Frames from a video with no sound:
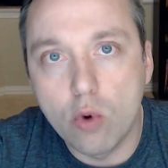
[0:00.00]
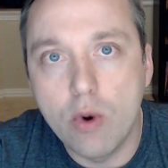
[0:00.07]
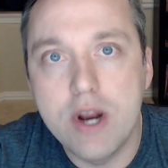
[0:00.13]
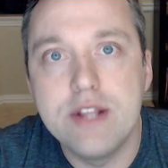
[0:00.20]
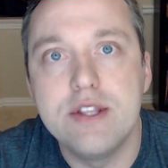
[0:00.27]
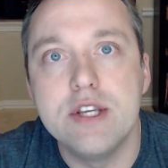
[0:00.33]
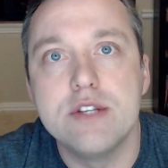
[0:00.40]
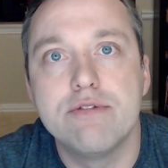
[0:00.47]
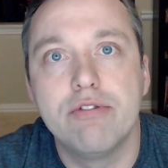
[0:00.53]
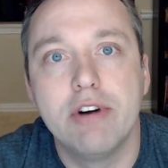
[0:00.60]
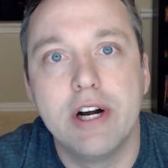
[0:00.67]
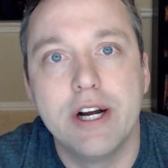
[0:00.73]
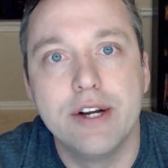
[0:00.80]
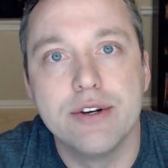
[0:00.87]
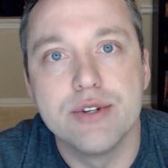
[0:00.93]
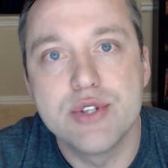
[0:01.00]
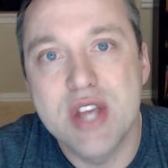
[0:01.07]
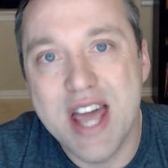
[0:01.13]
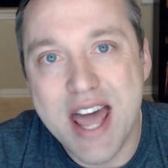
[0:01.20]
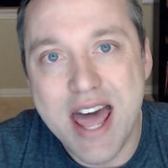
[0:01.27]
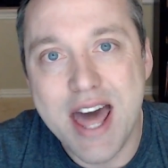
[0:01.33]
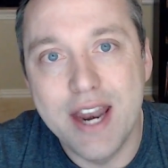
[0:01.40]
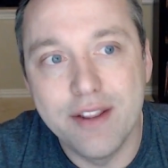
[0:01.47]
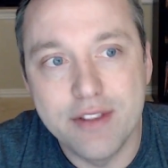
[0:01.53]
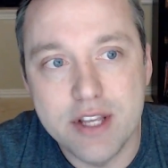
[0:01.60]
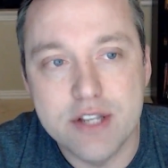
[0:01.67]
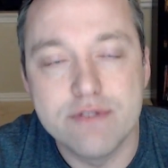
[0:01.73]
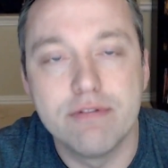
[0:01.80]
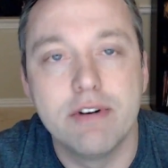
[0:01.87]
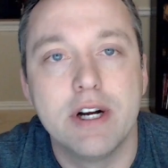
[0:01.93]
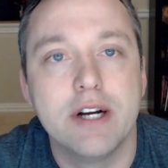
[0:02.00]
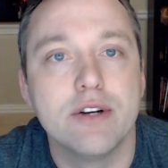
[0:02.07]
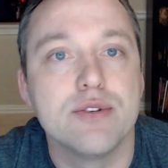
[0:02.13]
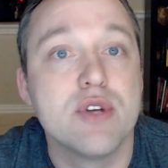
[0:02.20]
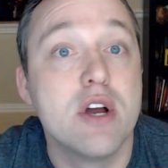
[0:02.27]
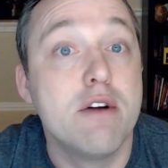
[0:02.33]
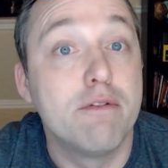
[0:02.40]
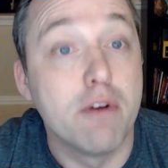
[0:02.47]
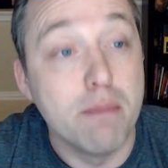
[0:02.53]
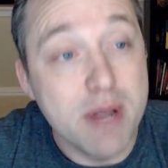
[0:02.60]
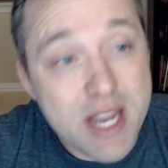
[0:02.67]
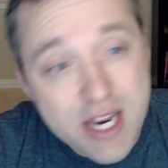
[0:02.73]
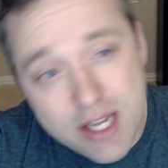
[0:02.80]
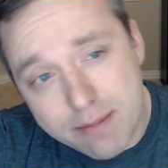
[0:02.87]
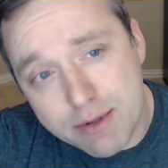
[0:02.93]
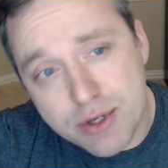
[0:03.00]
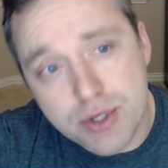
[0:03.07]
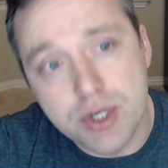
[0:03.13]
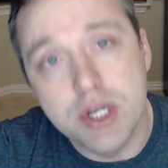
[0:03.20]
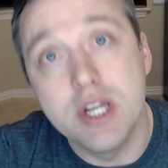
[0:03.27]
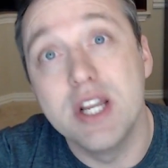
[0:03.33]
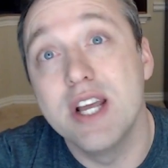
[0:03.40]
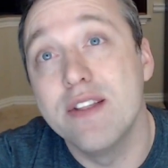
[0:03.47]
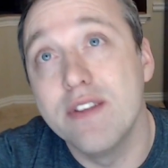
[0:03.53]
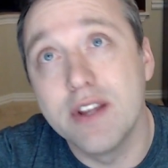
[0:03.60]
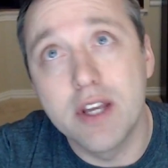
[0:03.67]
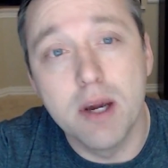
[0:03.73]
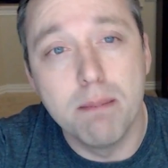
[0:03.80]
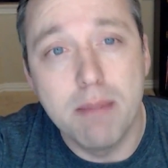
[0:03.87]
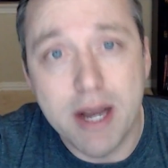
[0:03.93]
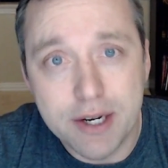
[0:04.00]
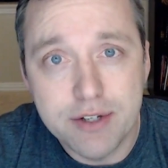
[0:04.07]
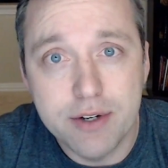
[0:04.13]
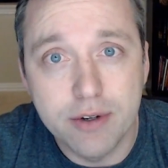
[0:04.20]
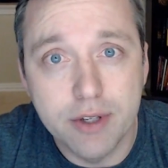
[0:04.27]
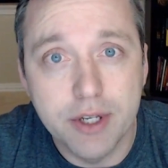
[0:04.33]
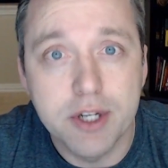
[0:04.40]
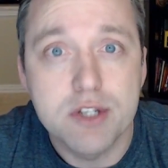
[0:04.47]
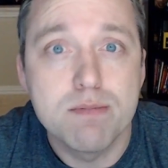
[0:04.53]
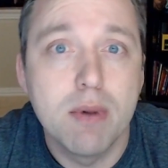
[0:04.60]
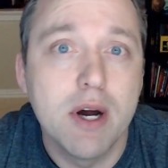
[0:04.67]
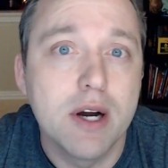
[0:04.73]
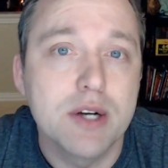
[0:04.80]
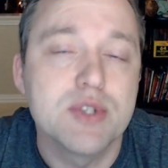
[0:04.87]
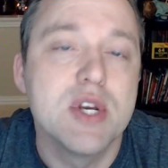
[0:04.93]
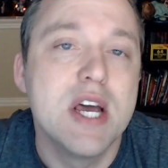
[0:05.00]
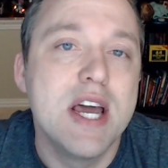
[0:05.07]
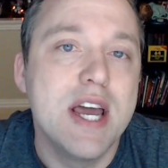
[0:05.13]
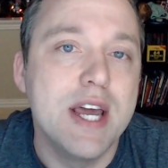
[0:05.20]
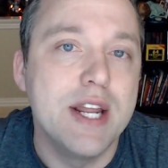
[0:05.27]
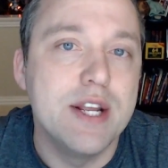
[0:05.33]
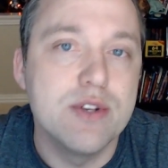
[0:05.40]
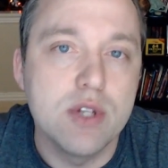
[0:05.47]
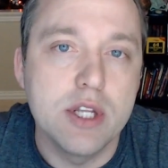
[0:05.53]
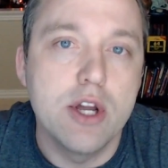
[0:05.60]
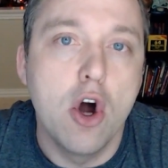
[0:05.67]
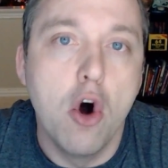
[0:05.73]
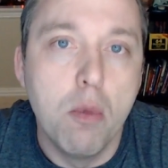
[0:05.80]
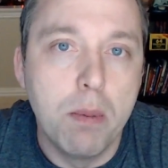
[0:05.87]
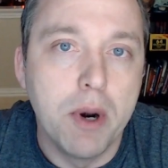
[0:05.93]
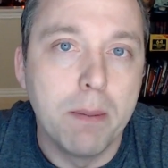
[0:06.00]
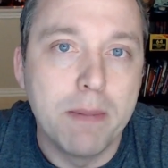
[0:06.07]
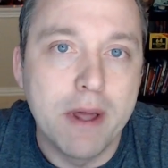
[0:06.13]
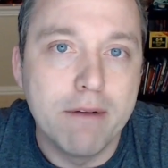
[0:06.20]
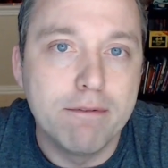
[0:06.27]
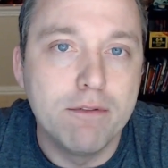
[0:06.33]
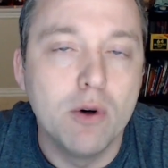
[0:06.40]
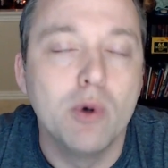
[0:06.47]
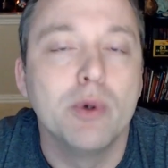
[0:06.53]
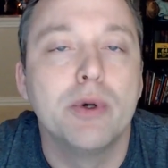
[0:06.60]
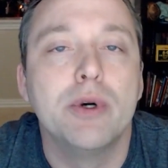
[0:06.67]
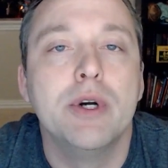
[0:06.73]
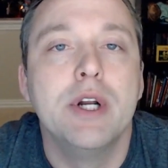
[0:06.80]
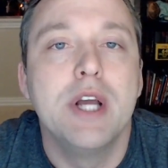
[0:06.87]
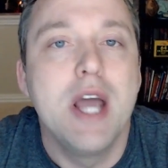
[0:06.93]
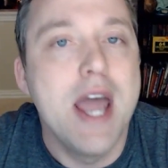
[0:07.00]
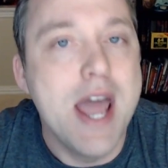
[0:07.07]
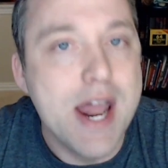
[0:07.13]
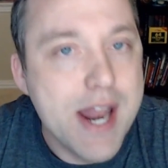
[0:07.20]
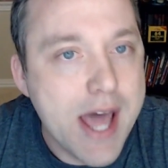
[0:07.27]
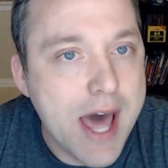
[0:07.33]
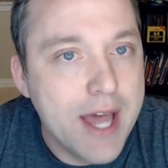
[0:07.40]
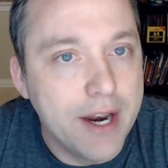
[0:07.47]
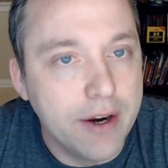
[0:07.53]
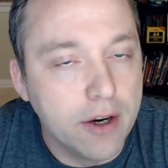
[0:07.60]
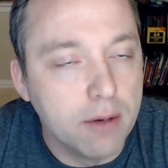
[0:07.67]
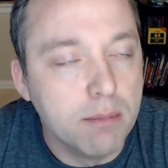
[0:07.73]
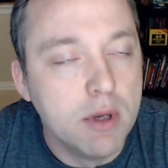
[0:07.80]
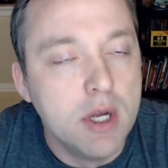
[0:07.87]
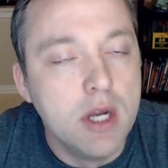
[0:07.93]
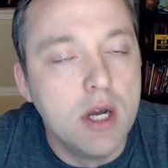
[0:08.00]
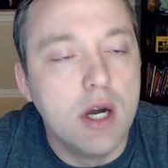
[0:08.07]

create these files, edit these files from any machine and then come back to your Linux box and easily open up that folder and edit them.